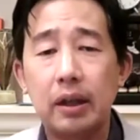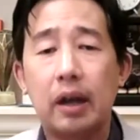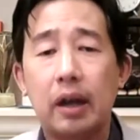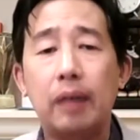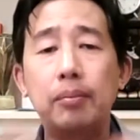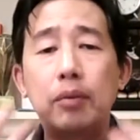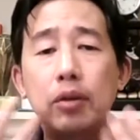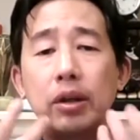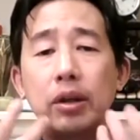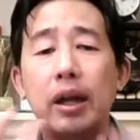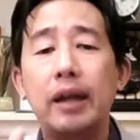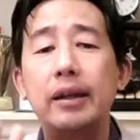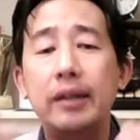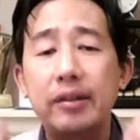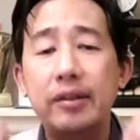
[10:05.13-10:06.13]
I'm more
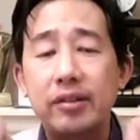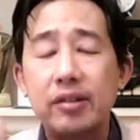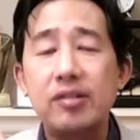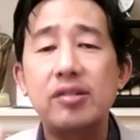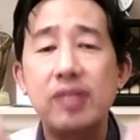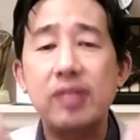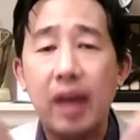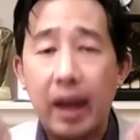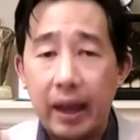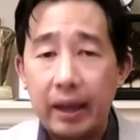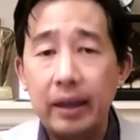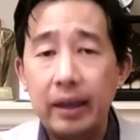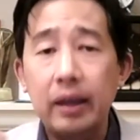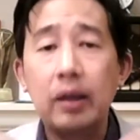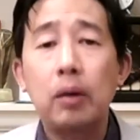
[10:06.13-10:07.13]
likely to
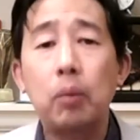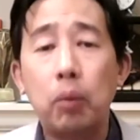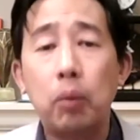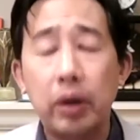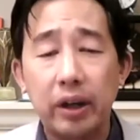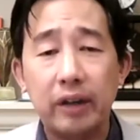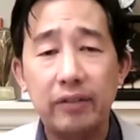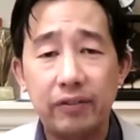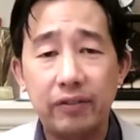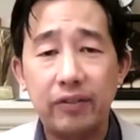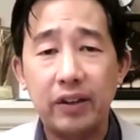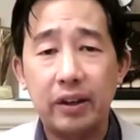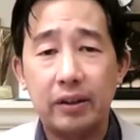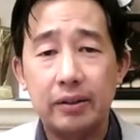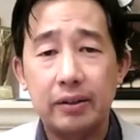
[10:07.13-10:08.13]
say what I
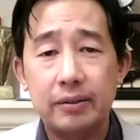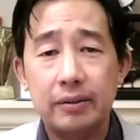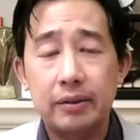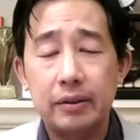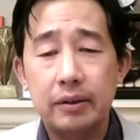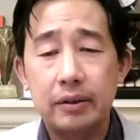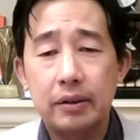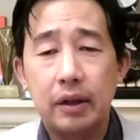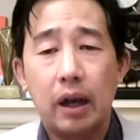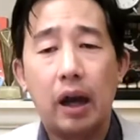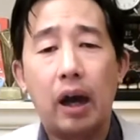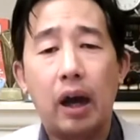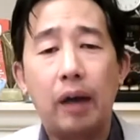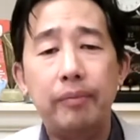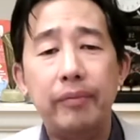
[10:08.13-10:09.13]
feel.
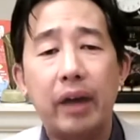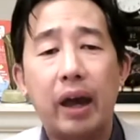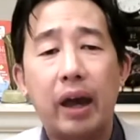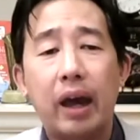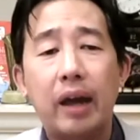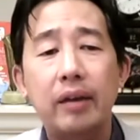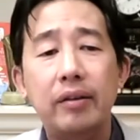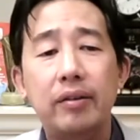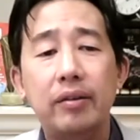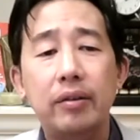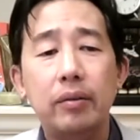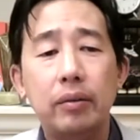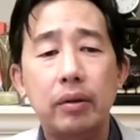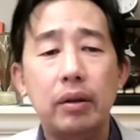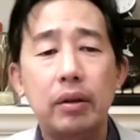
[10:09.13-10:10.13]
And
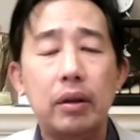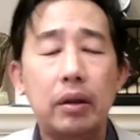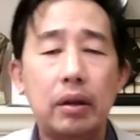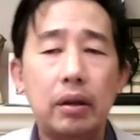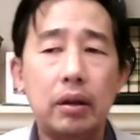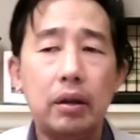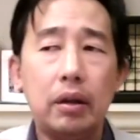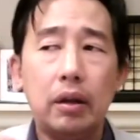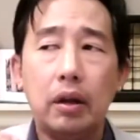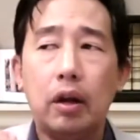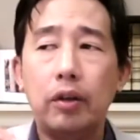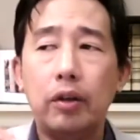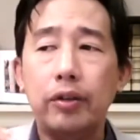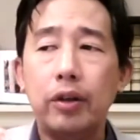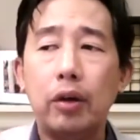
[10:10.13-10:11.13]

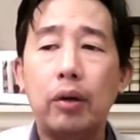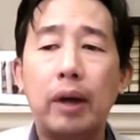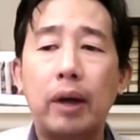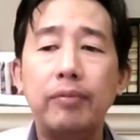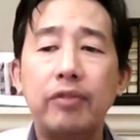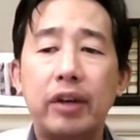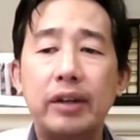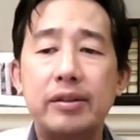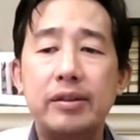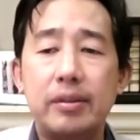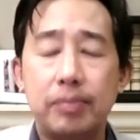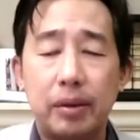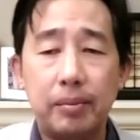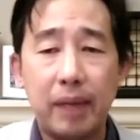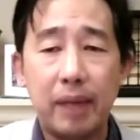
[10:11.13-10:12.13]
although I'm very
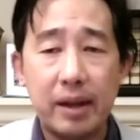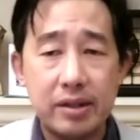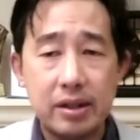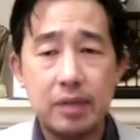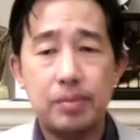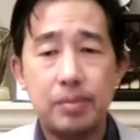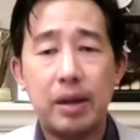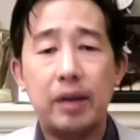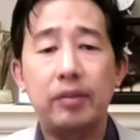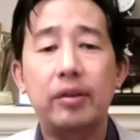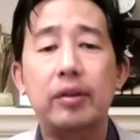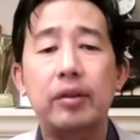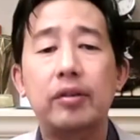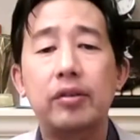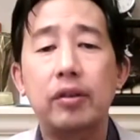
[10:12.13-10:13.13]
diplomatic about
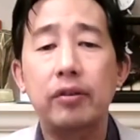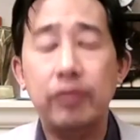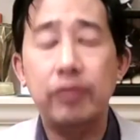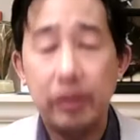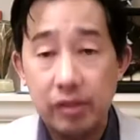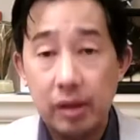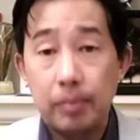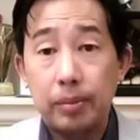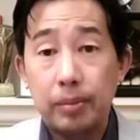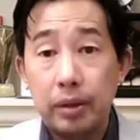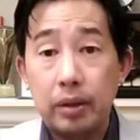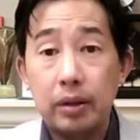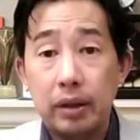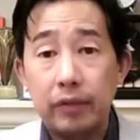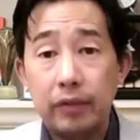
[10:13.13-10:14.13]
it, so for
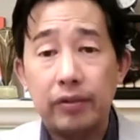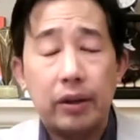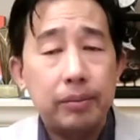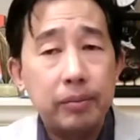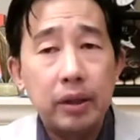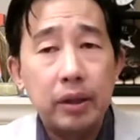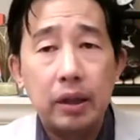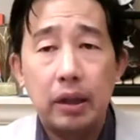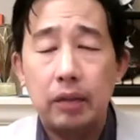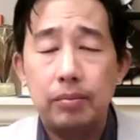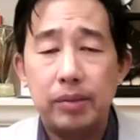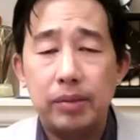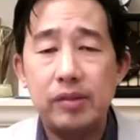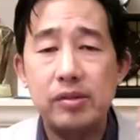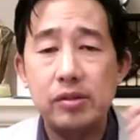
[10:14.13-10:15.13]
example, if I'm in
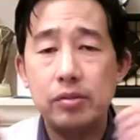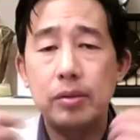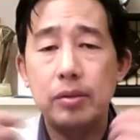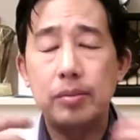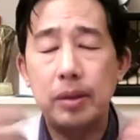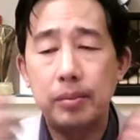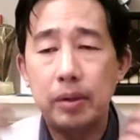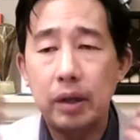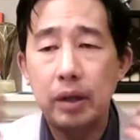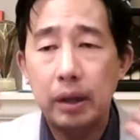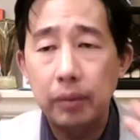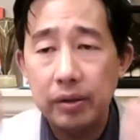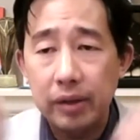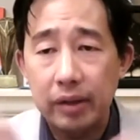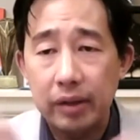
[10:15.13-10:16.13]
business with people, I
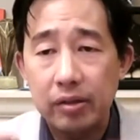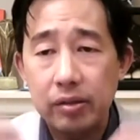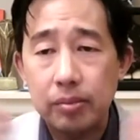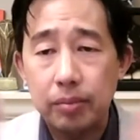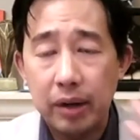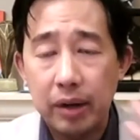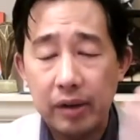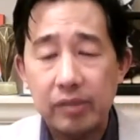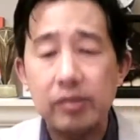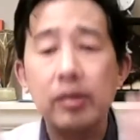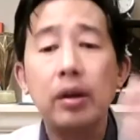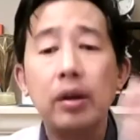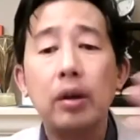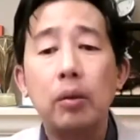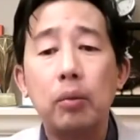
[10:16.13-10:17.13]
will express
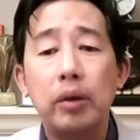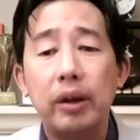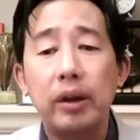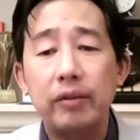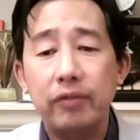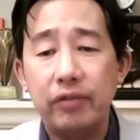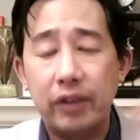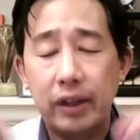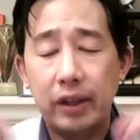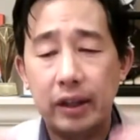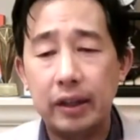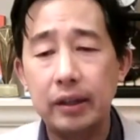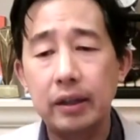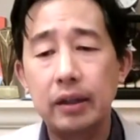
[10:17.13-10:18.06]
what I'm feeling.